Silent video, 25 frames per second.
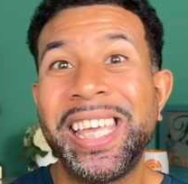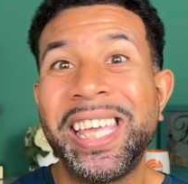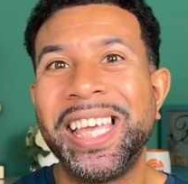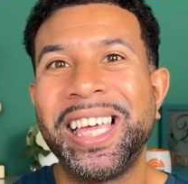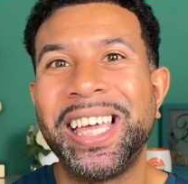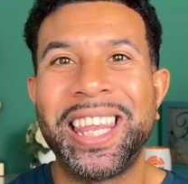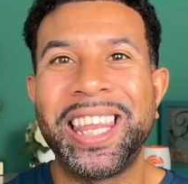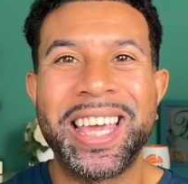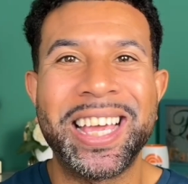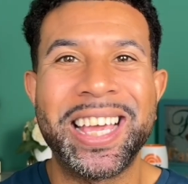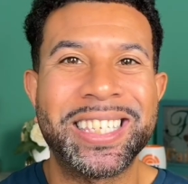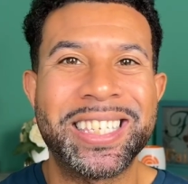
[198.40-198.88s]

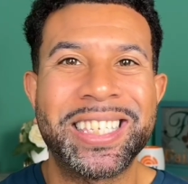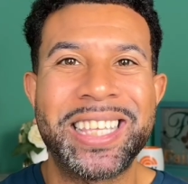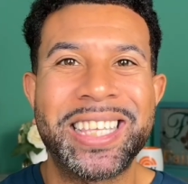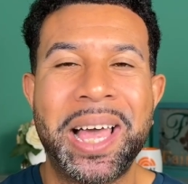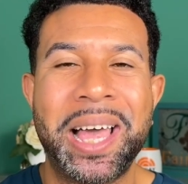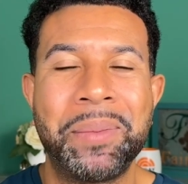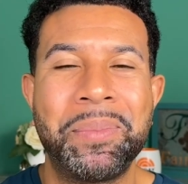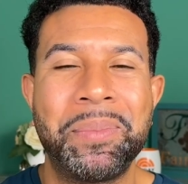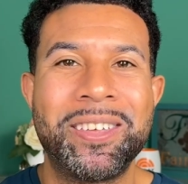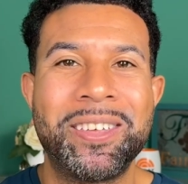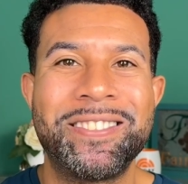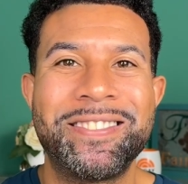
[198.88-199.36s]
ELA
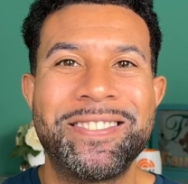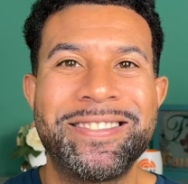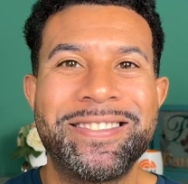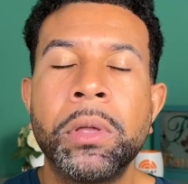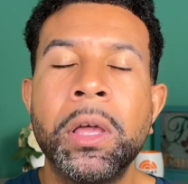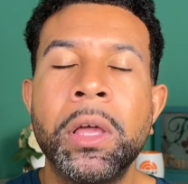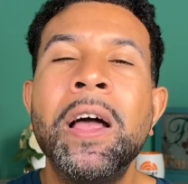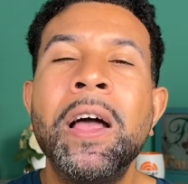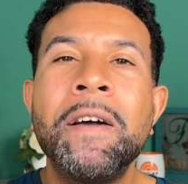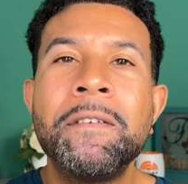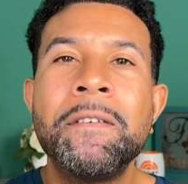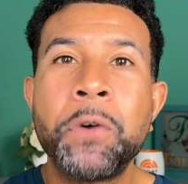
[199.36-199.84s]
assignment.
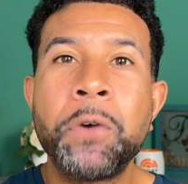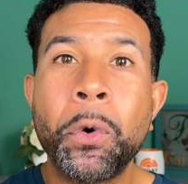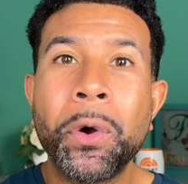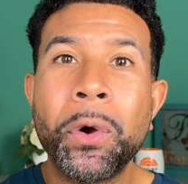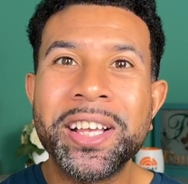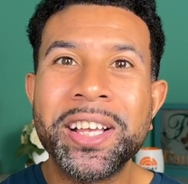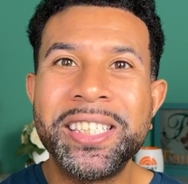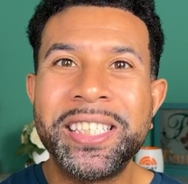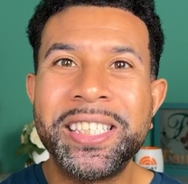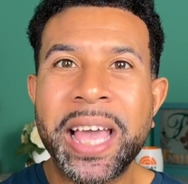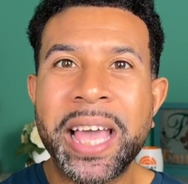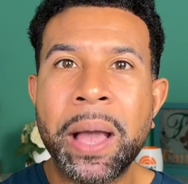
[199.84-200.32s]
For
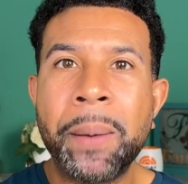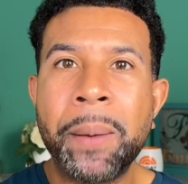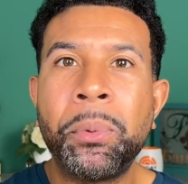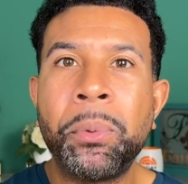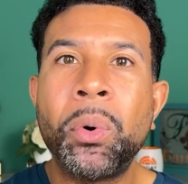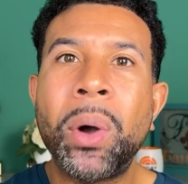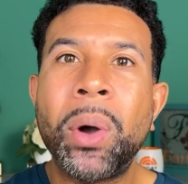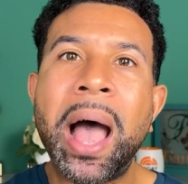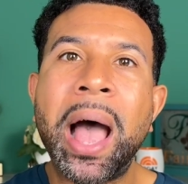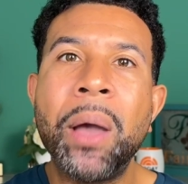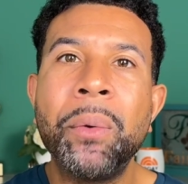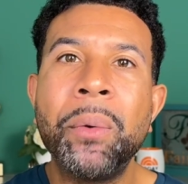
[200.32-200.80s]

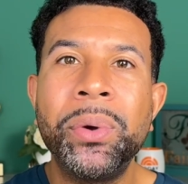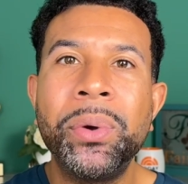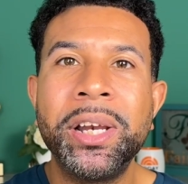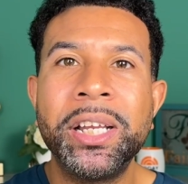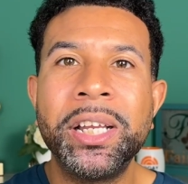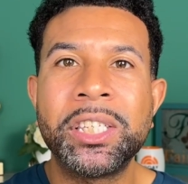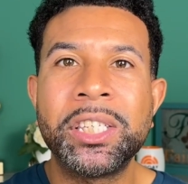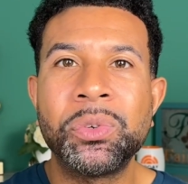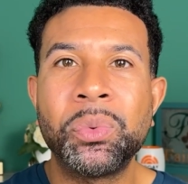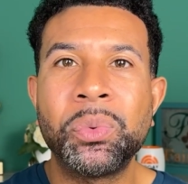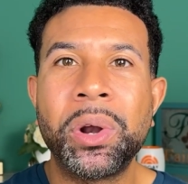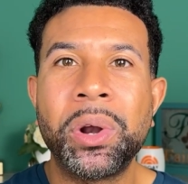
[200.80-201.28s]
example, I went
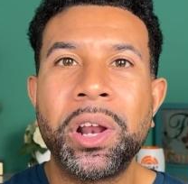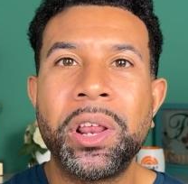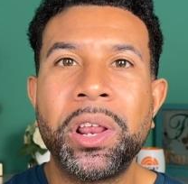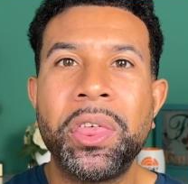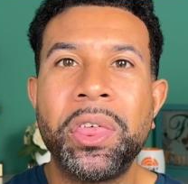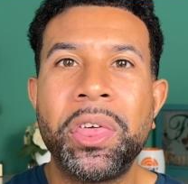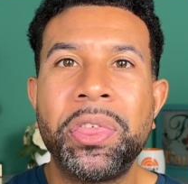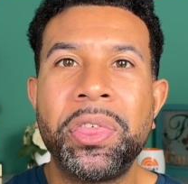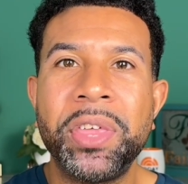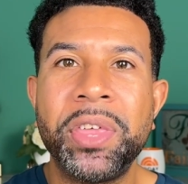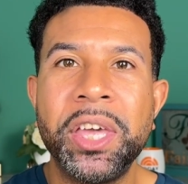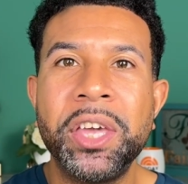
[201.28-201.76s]
into one of
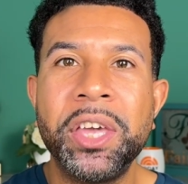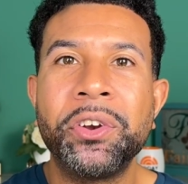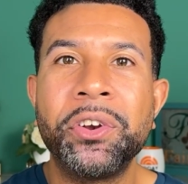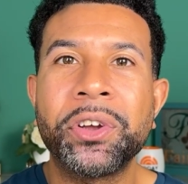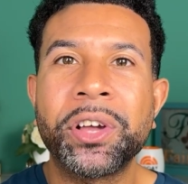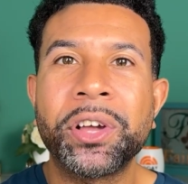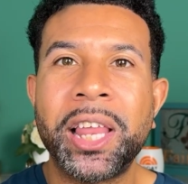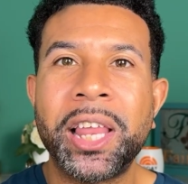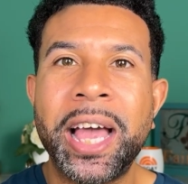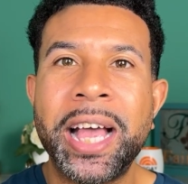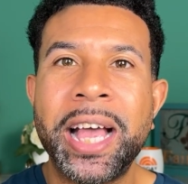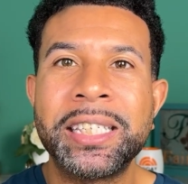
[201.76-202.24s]
the theater
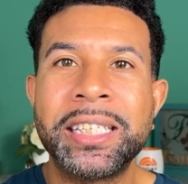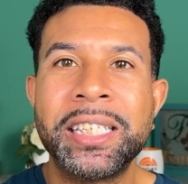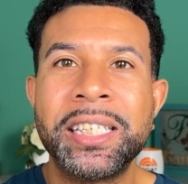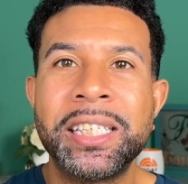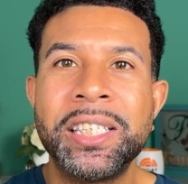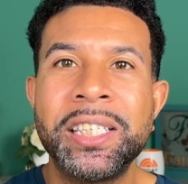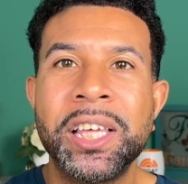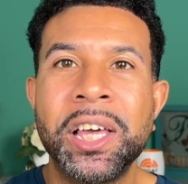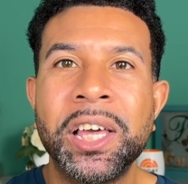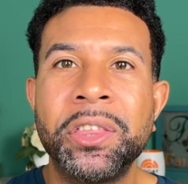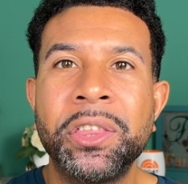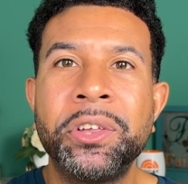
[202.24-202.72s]
classes
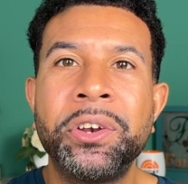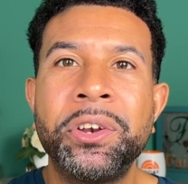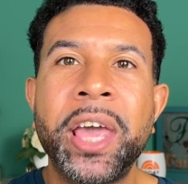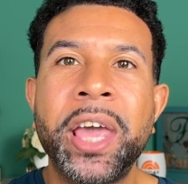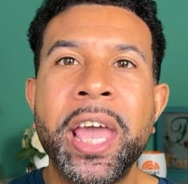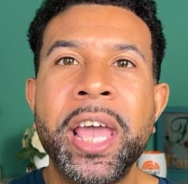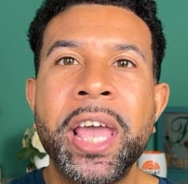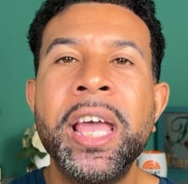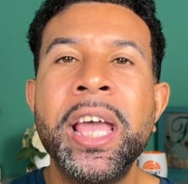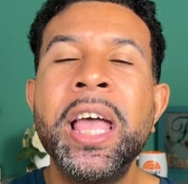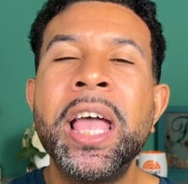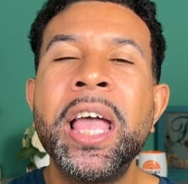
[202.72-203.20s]
the other
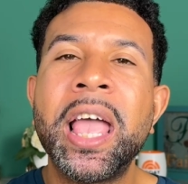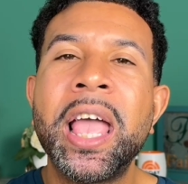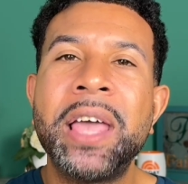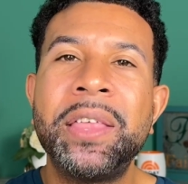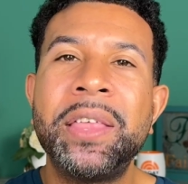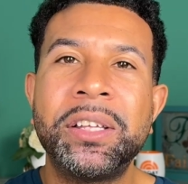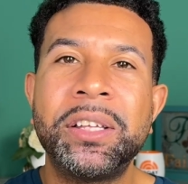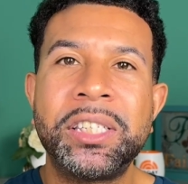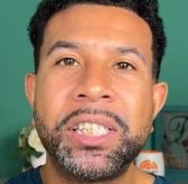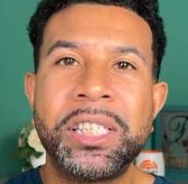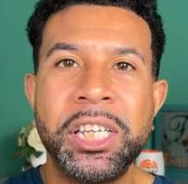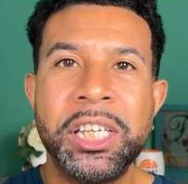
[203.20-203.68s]
day, and
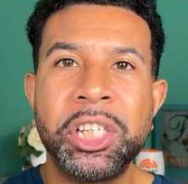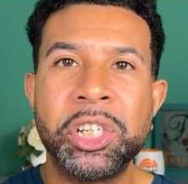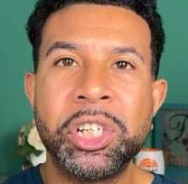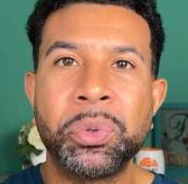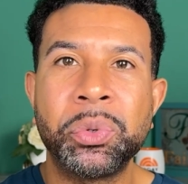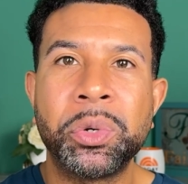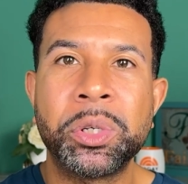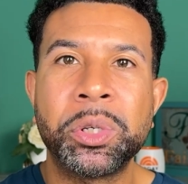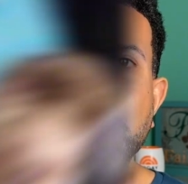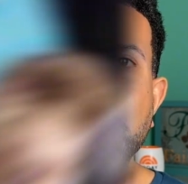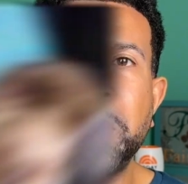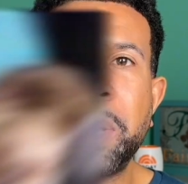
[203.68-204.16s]
the teacher
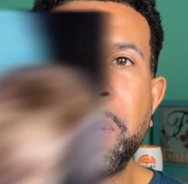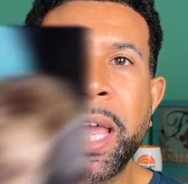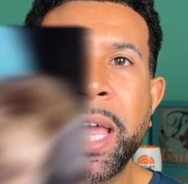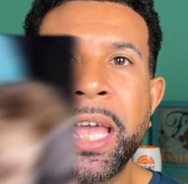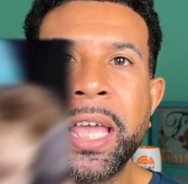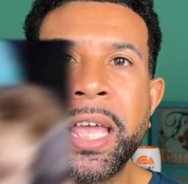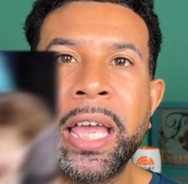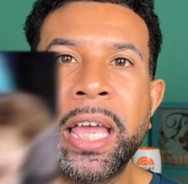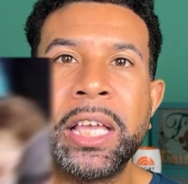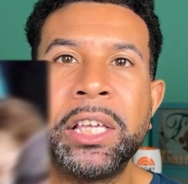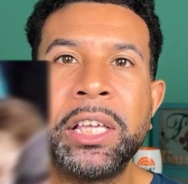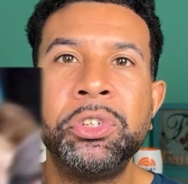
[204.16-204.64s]
was playing
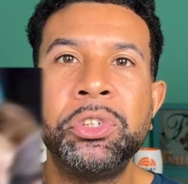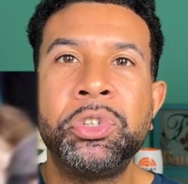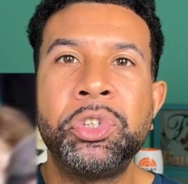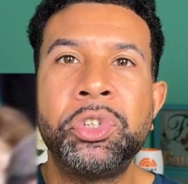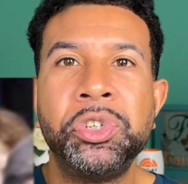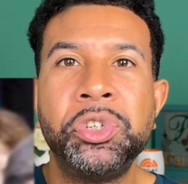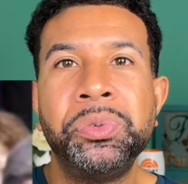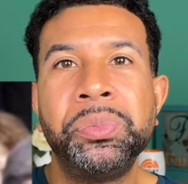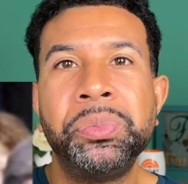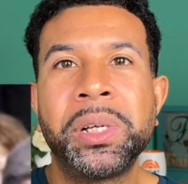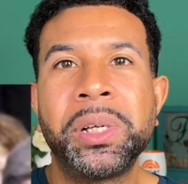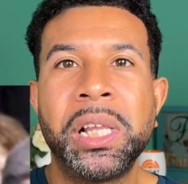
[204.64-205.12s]
a
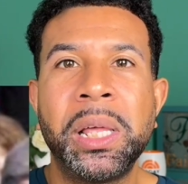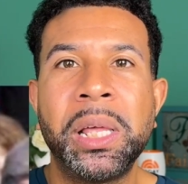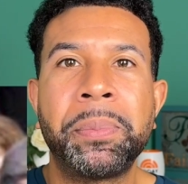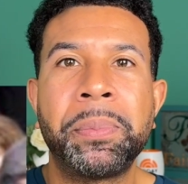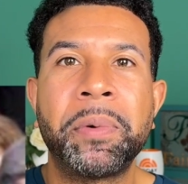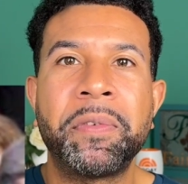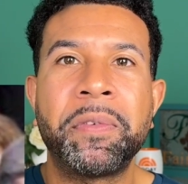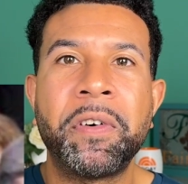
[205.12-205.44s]
YouTube clip of